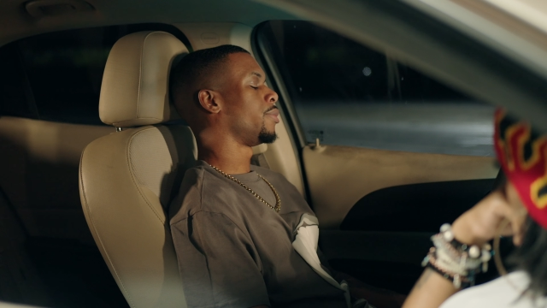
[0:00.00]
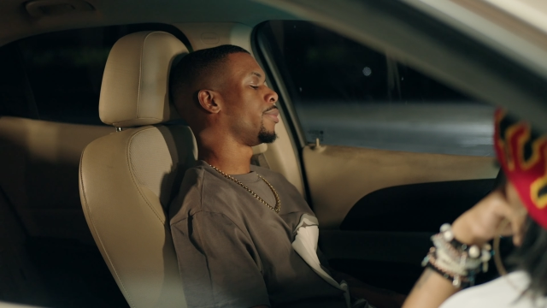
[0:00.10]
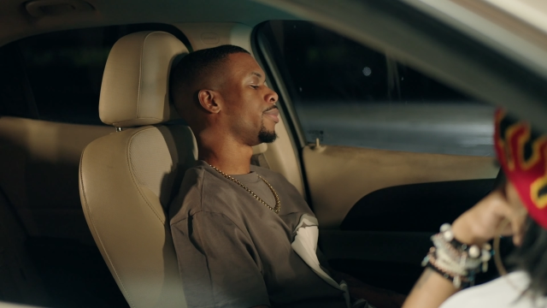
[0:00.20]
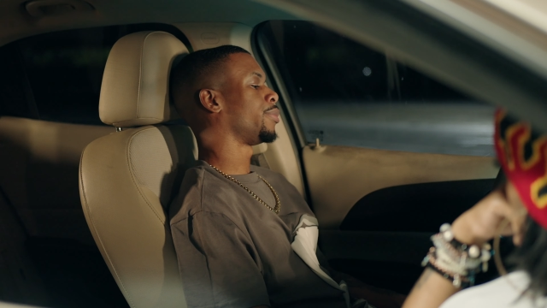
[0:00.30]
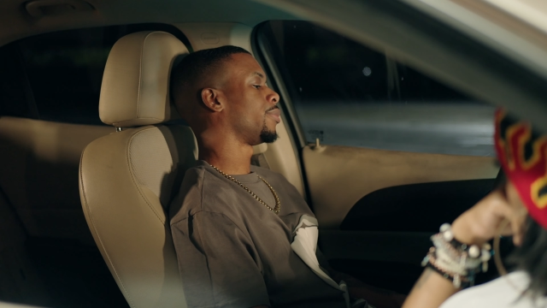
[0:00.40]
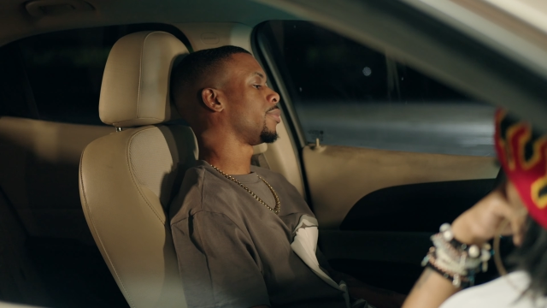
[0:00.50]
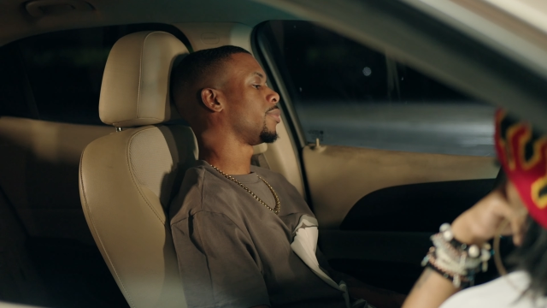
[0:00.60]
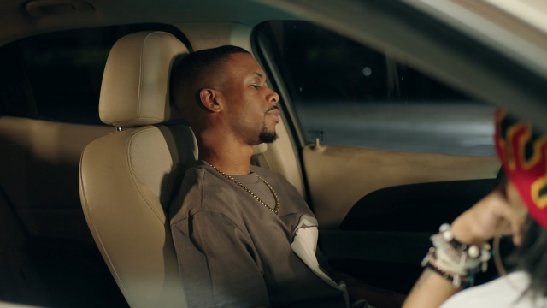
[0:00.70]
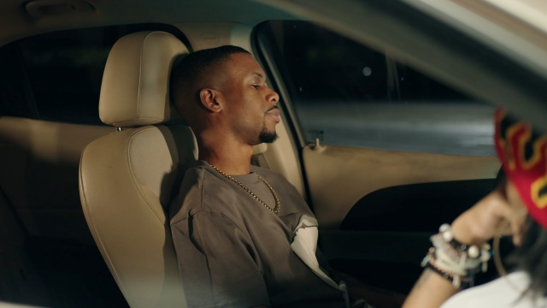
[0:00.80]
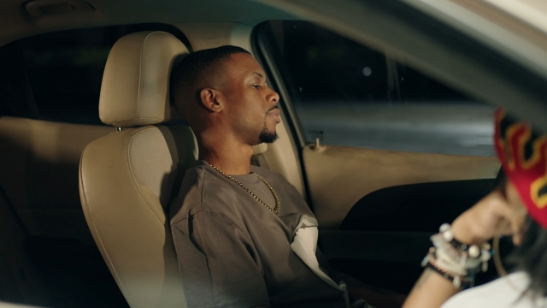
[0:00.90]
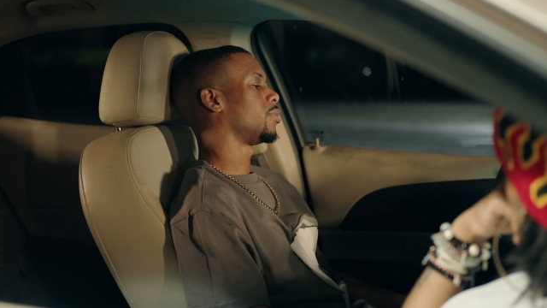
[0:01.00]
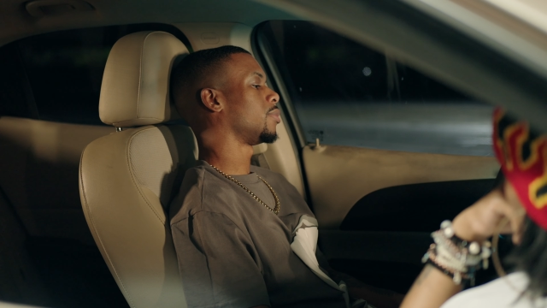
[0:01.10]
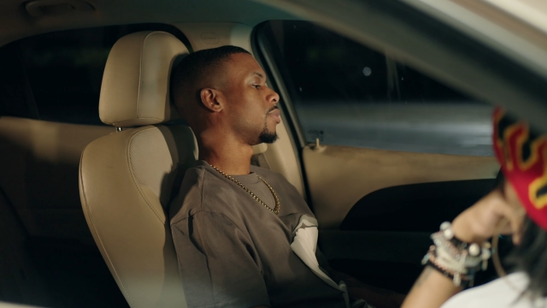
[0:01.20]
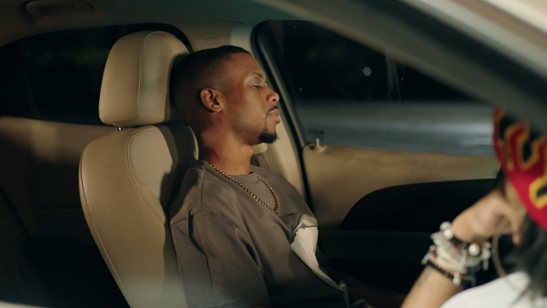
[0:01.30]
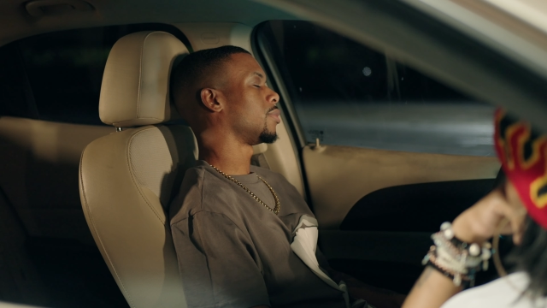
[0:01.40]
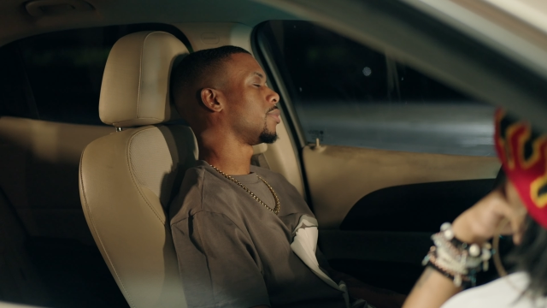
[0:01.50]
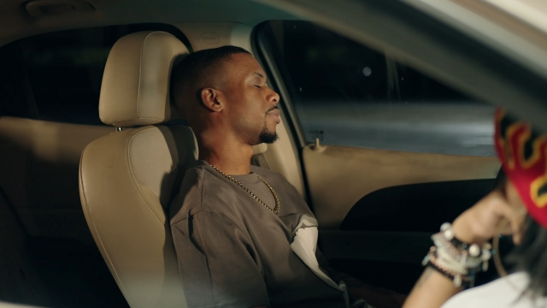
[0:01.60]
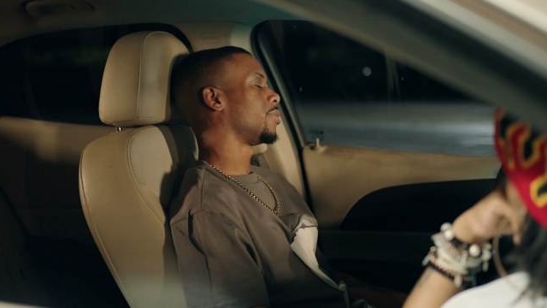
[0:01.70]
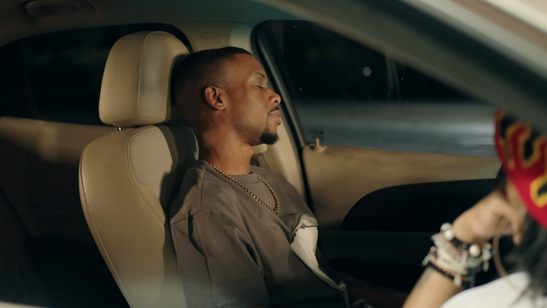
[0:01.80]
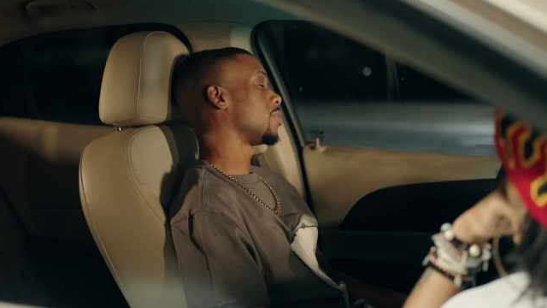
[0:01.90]

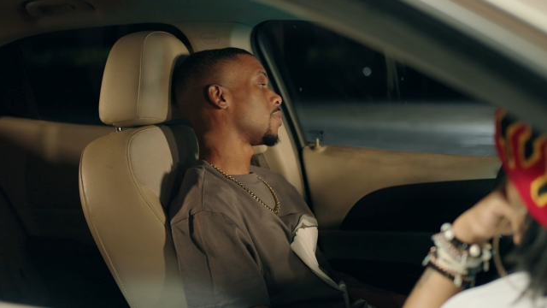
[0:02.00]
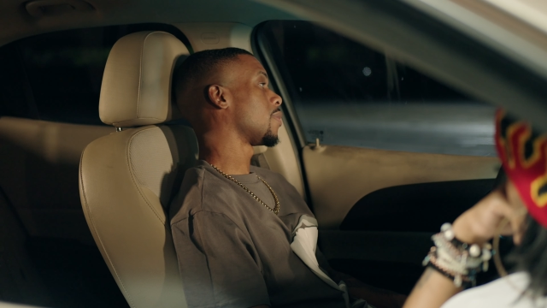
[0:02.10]
(silence)